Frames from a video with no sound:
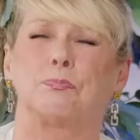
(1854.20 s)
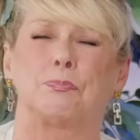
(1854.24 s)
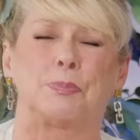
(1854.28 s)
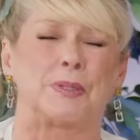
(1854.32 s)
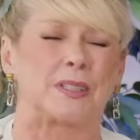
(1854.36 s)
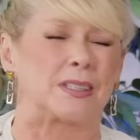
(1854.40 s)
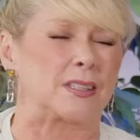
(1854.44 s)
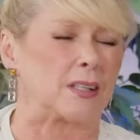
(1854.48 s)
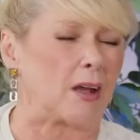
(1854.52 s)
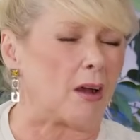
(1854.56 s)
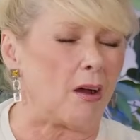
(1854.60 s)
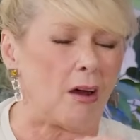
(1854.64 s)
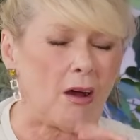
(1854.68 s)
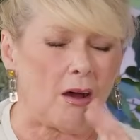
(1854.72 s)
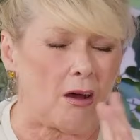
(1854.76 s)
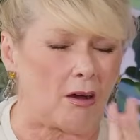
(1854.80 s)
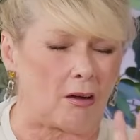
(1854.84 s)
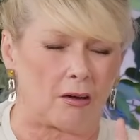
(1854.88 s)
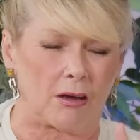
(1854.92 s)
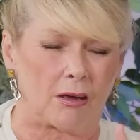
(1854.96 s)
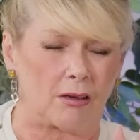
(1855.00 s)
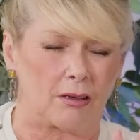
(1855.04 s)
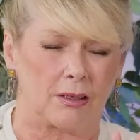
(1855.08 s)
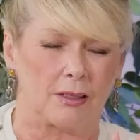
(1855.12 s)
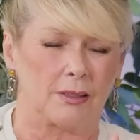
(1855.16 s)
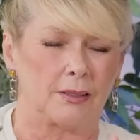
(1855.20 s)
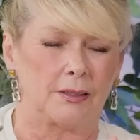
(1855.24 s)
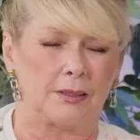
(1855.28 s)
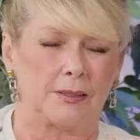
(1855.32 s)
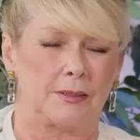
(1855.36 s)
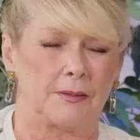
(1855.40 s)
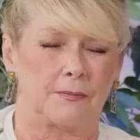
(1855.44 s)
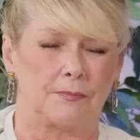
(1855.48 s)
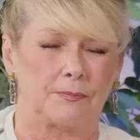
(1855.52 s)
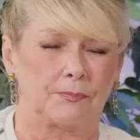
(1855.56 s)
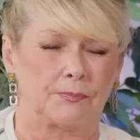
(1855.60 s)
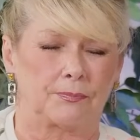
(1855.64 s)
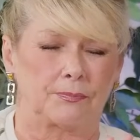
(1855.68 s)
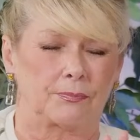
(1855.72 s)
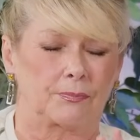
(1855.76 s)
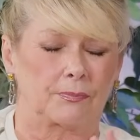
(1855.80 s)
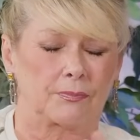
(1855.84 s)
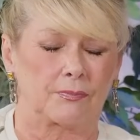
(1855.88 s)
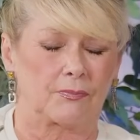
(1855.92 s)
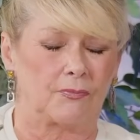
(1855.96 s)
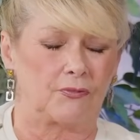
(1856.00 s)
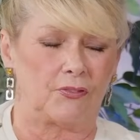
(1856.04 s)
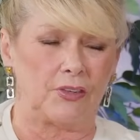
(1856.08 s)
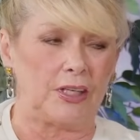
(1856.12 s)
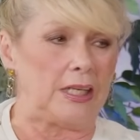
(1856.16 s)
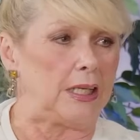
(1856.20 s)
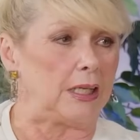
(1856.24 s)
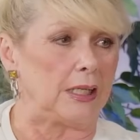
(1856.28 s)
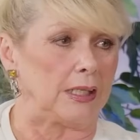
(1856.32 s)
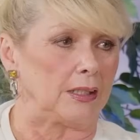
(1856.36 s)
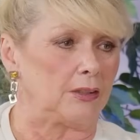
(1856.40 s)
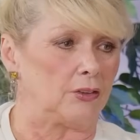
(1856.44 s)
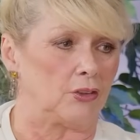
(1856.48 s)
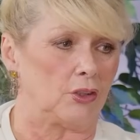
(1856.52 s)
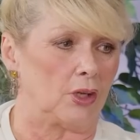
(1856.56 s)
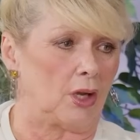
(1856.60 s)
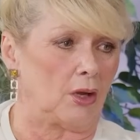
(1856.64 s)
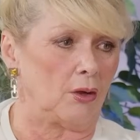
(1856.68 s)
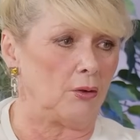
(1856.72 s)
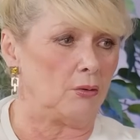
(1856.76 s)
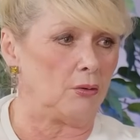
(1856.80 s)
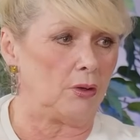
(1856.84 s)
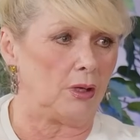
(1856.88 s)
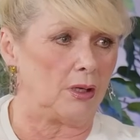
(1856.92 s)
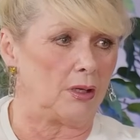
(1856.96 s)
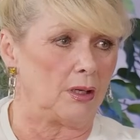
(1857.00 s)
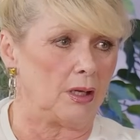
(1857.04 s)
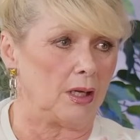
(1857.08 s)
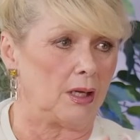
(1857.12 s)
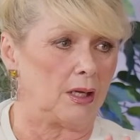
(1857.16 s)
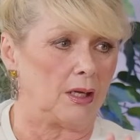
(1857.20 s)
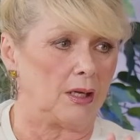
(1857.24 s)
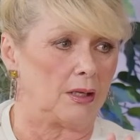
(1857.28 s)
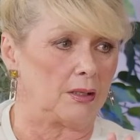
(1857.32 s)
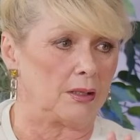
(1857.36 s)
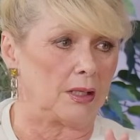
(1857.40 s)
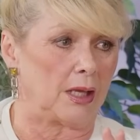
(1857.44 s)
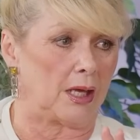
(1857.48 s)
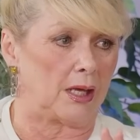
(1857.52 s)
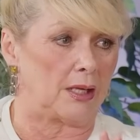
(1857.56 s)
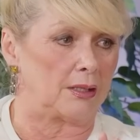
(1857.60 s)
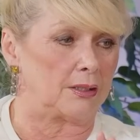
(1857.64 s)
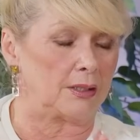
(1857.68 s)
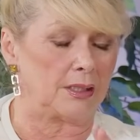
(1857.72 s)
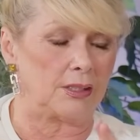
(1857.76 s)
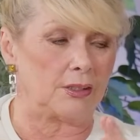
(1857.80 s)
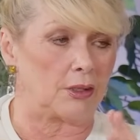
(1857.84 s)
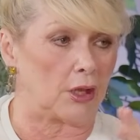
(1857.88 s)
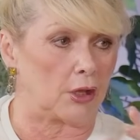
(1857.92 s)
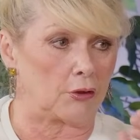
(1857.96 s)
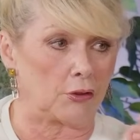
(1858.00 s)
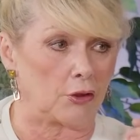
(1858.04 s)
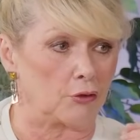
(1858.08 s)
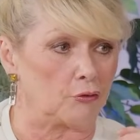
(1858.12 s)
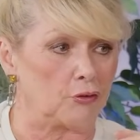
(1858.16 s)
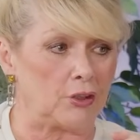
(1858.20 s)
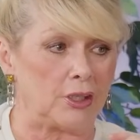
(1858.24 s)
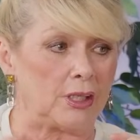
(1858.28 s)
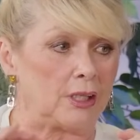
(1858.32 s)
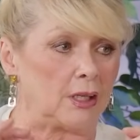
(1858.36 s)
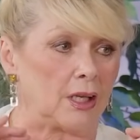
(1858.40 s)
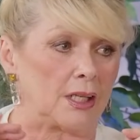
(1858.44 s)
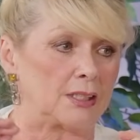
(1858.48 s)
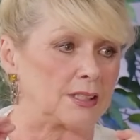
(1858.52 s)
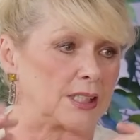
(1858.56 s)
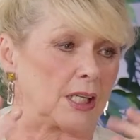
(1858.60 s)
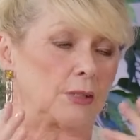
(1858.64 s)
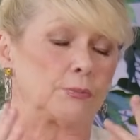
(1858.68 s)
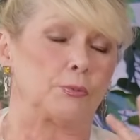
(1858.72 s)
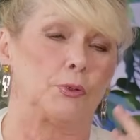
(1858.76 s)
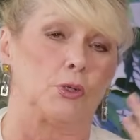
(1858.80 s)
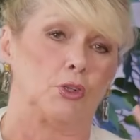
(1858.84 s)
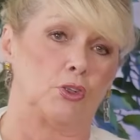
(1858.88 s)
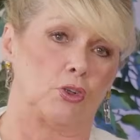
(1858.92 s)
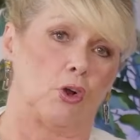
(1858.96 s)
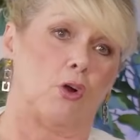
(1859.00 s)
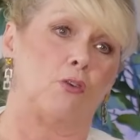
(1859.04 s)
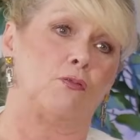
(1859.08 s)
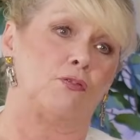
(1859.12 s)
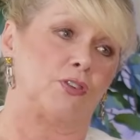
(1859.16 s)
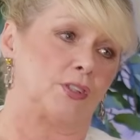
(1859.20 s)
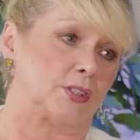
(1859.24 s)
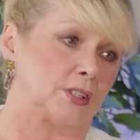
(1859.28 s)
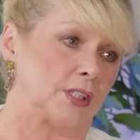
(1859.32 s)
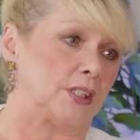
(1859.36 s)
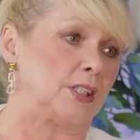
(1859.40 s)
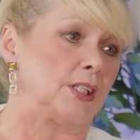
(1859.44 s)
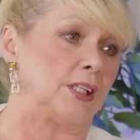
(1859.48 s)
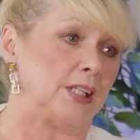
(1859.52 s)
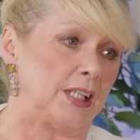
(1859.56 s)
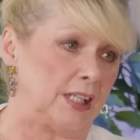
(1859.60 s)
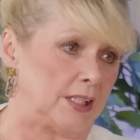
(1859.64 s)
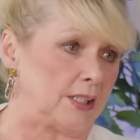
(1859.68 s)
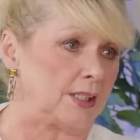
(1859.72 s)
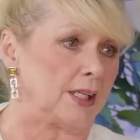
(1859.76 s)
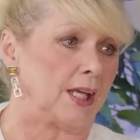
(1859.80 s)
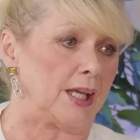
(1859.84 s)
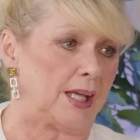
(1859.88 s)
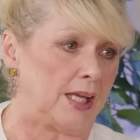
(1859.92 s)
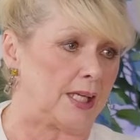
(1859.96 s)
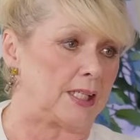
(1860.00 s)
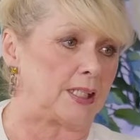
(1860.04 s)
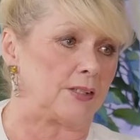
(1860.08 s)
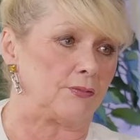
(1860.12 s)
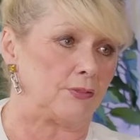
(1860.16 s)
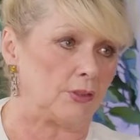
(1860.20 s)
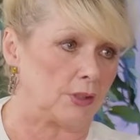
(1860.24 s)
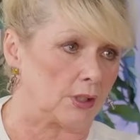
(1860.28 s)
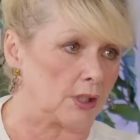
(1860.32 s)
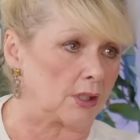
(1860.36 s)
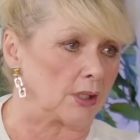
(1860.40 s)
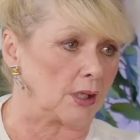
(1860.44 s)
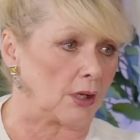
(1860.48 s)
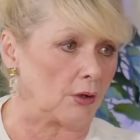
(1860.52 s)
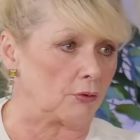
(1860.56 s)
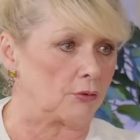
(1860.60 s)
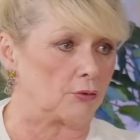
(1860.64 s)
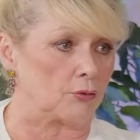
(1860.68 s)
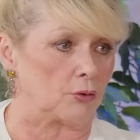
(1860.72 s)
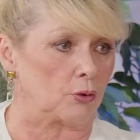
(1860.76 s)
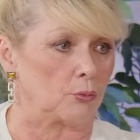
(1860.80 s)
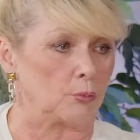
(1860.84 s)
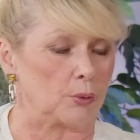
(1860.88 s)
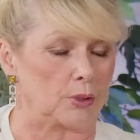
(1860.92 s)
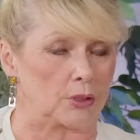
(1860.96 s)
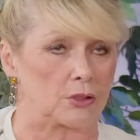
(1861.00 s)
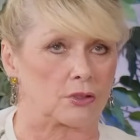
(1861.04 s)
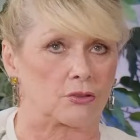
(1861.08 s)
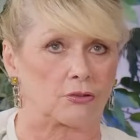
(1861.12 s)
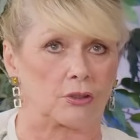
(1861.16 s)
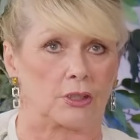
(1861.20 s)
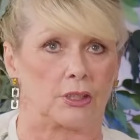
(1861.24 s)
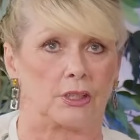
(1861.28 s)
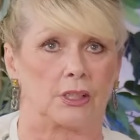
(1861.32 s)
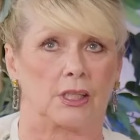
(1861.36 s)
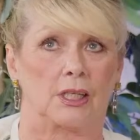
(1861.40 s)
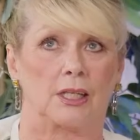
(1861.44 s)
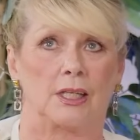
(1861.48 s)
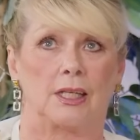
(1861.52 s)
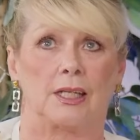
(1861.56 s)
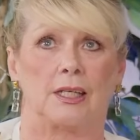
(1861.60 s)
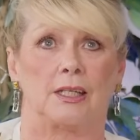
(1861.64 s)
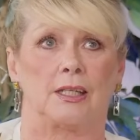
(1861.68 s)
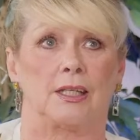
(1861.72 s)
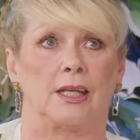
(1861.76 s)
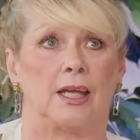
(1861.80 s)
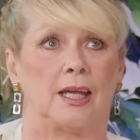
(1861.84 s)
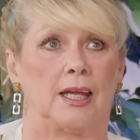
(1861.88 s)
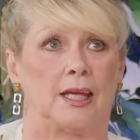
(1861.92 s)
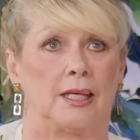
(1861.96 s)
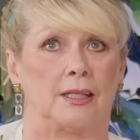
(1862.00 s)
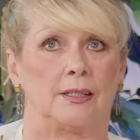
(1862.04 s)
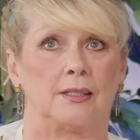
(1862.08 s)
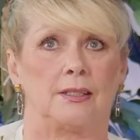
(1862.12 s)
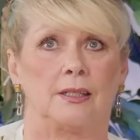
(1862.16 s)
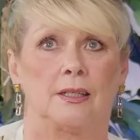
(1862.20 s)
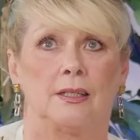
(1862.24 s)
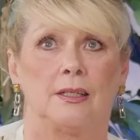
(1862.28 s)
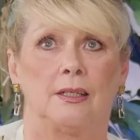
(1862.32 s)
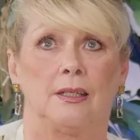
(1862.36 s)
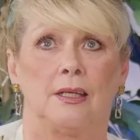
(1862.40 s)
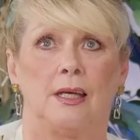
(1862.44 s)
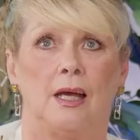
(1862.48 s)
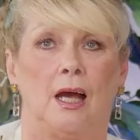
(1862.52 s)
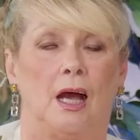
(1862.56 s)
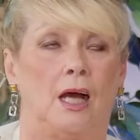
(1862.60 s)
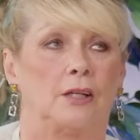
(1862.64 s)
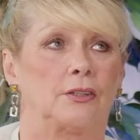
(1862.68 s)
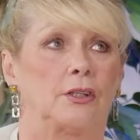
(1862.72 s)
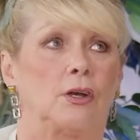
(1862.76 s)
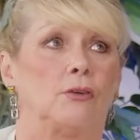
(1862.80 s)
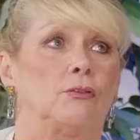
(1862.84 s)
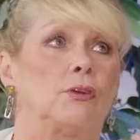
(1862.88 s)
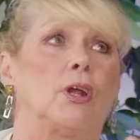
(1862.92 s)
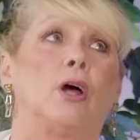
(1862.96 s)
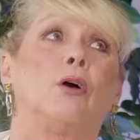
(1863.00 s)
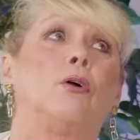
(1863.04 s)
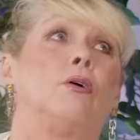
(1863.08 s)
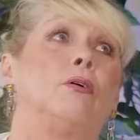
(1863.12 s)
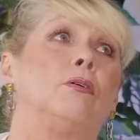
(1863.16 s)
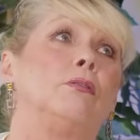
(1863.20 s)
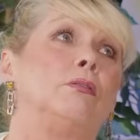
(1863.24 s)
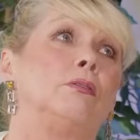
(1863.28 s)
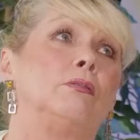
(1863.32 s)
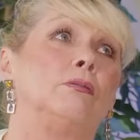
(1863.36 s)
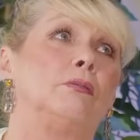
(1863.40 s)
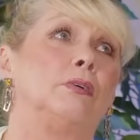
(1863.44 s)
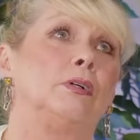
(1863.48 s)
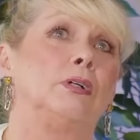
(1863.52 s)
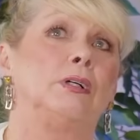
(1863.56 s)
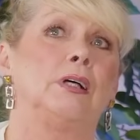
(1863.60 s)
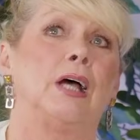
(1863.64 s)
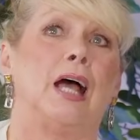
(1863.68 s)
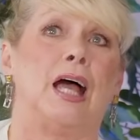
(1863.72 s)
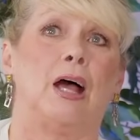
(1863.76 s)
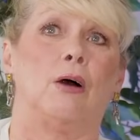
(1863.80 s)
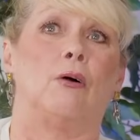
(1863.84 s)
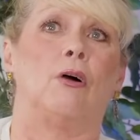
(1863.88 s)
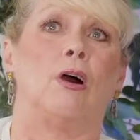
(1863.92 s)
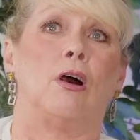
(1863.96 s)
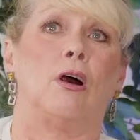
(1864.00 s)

bizarre feeling, you know and the realization because obviously you hit your head if you're going to go through a windscreen you're going to hit your head i don't know how